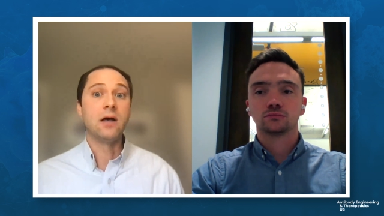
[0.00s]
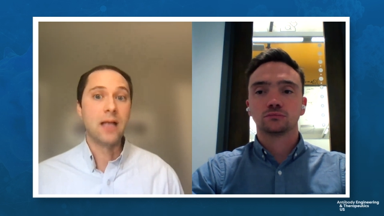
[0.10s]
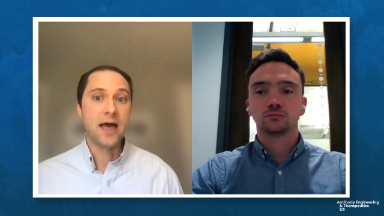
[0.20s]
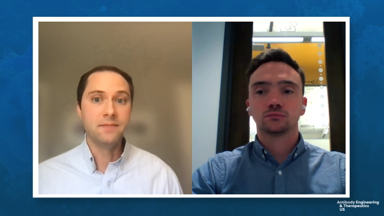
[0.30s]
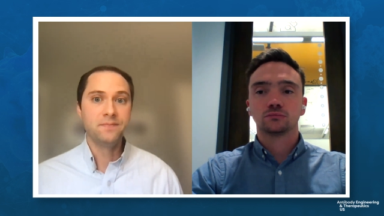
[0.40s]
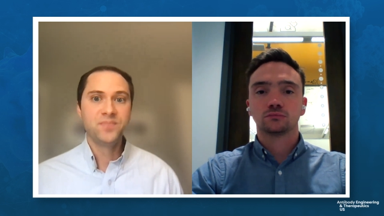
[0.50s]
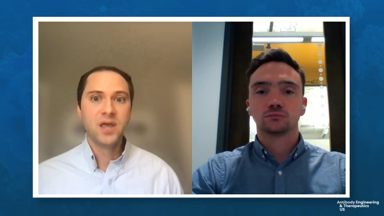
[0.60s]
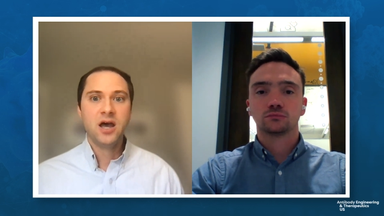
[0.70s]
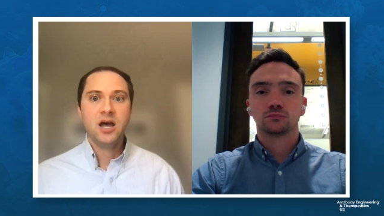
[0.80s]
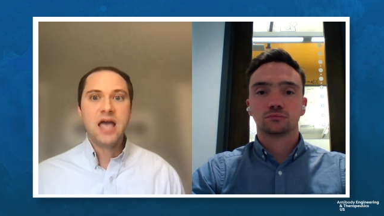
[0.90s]
Speaker 1: ELN.
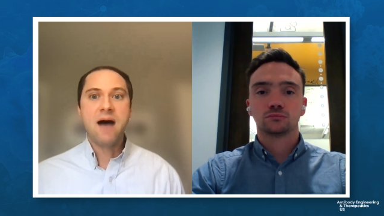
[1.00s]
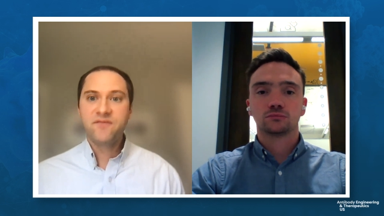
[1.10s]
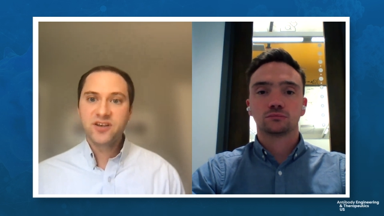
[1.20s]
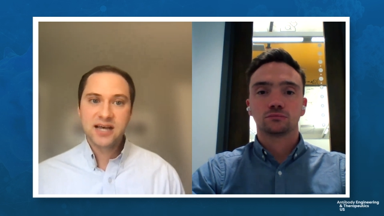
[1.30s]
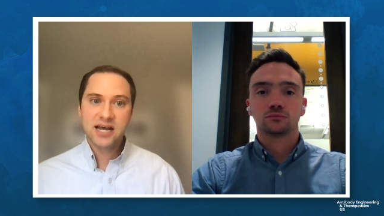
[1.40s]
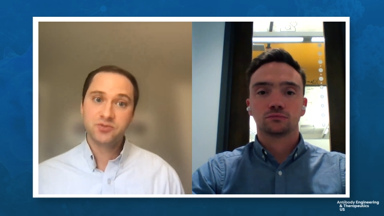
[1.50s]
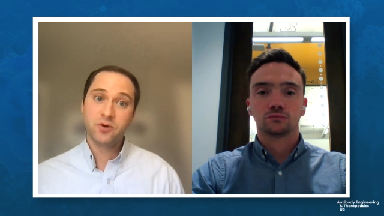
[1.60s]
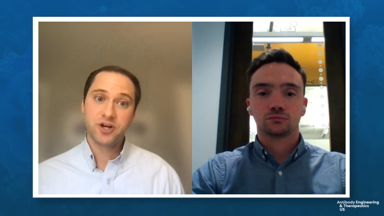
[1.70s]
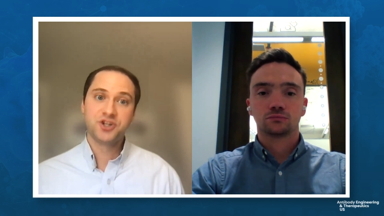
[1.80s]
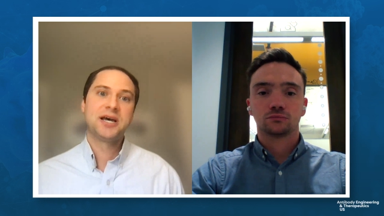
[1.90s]
Emphasize
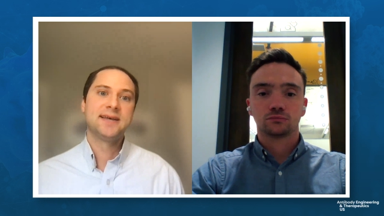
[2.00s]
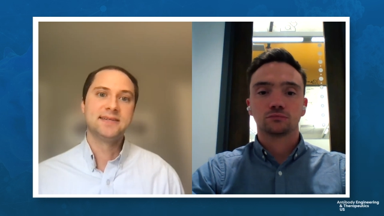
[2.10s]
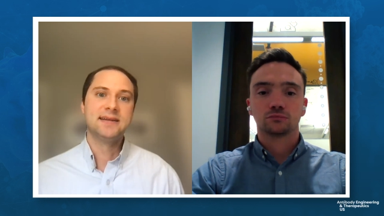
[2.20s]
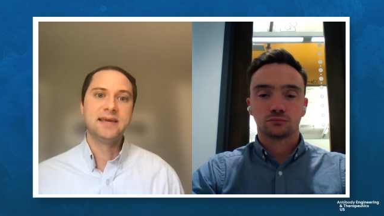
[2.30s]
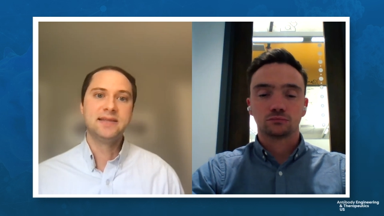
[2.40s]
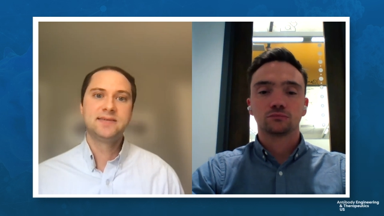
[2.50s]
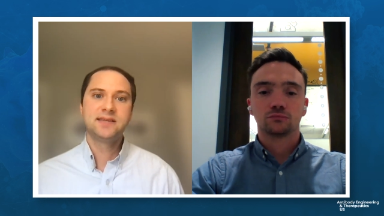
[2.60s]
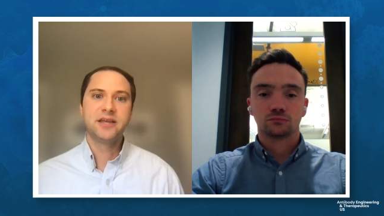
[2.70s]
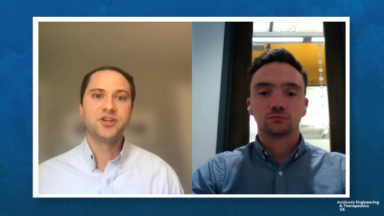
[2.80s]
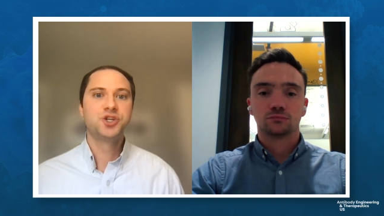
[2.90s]
what your science needs
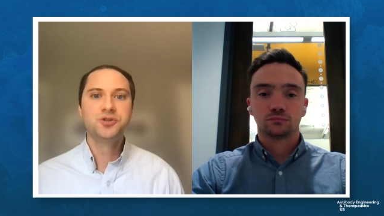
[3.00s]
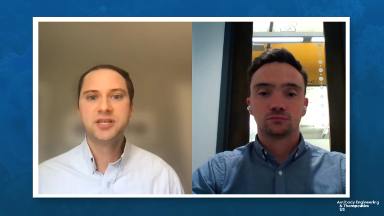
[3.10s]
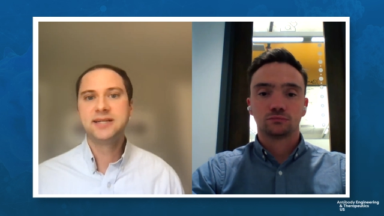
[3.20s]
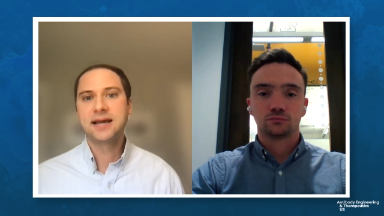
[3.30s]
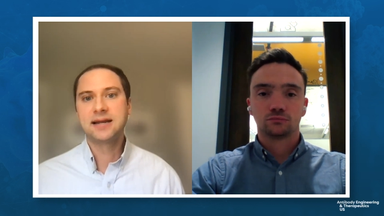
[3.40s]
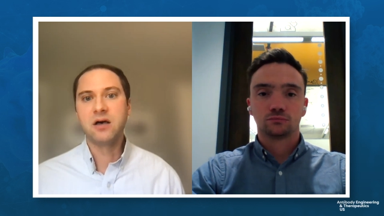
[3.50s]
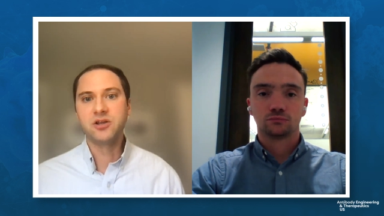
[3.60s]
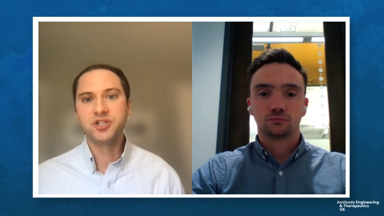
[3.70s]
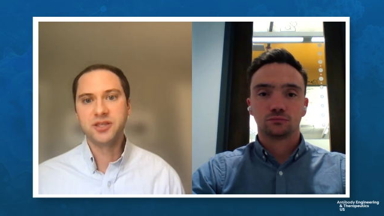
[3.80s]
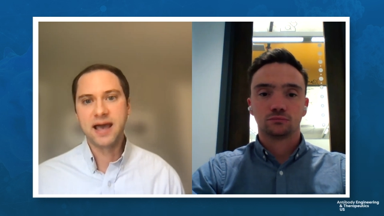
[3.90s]
and choose the
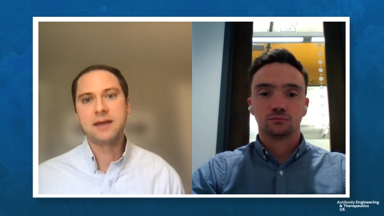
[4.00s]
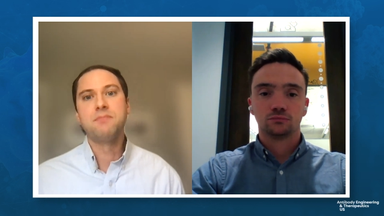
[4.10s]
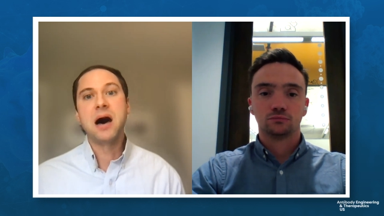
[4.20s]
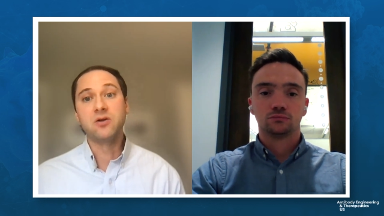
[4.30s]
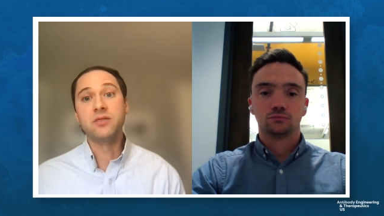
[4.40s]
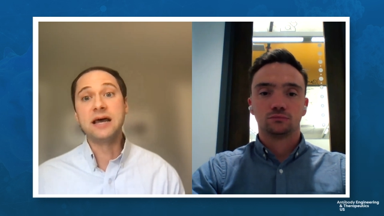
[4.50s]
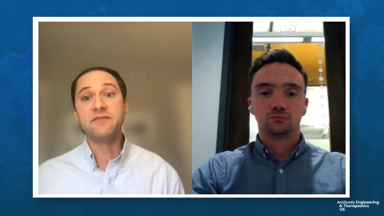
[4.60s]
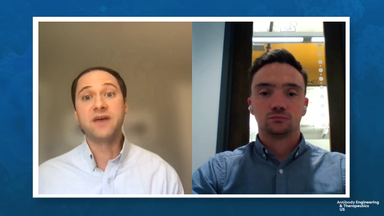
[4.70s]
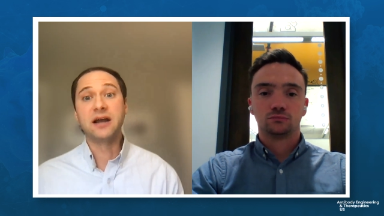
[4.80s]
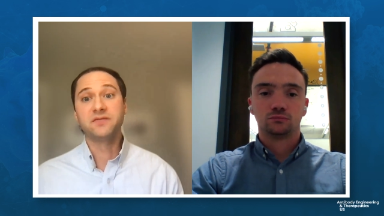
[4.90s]
technology that can model that
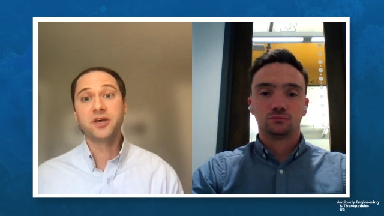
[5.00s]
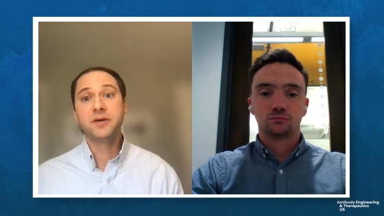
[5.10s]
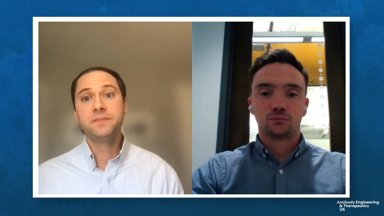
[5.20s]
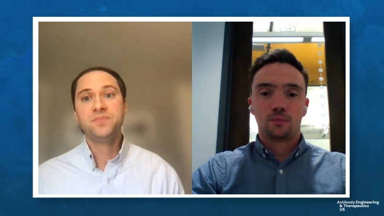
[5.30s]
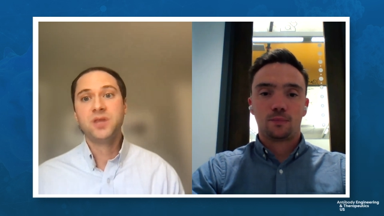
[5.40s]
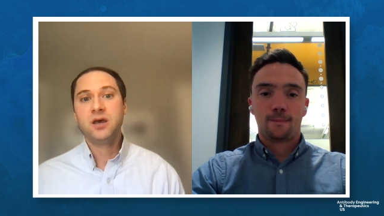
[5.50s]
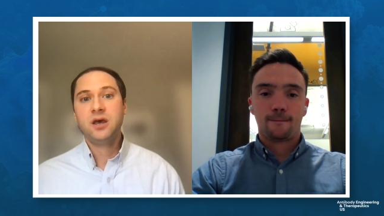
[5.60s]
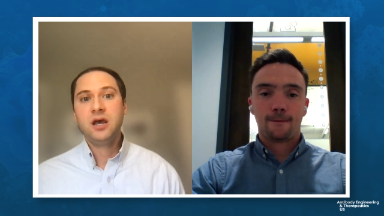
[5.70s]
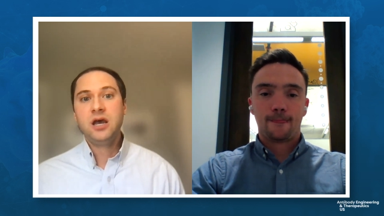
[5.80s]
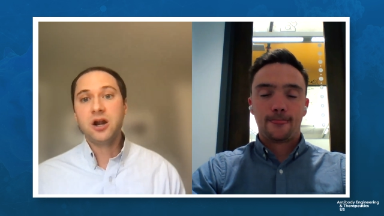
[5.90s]
effectively.
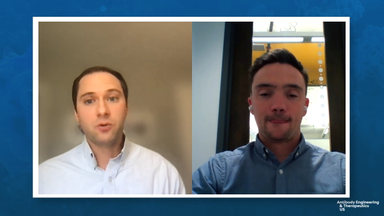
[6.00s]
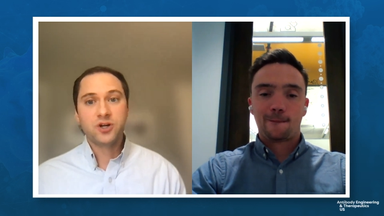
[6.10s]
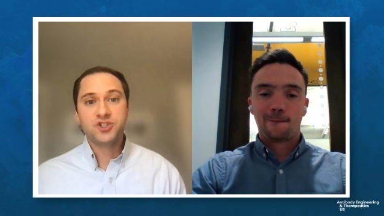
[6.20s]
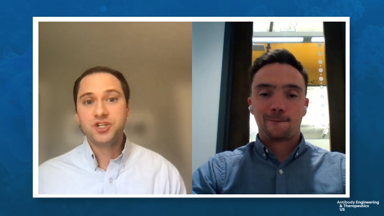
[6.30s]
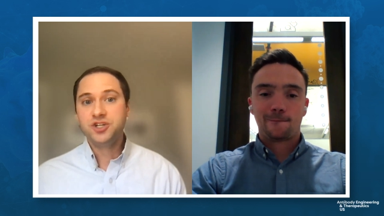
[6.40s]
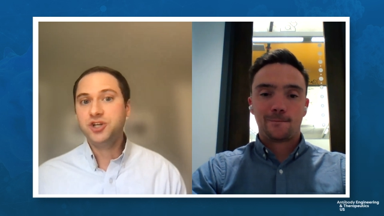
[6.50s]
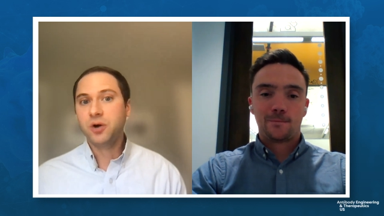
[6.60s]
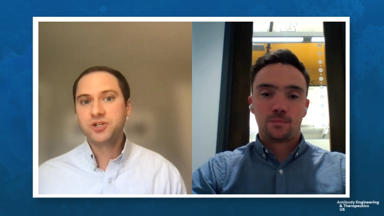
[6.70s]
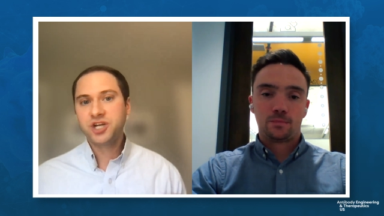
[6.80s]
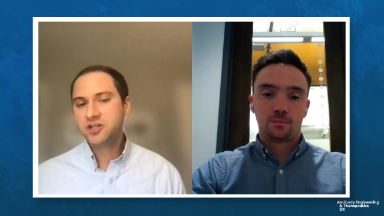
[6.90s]
In other words, don't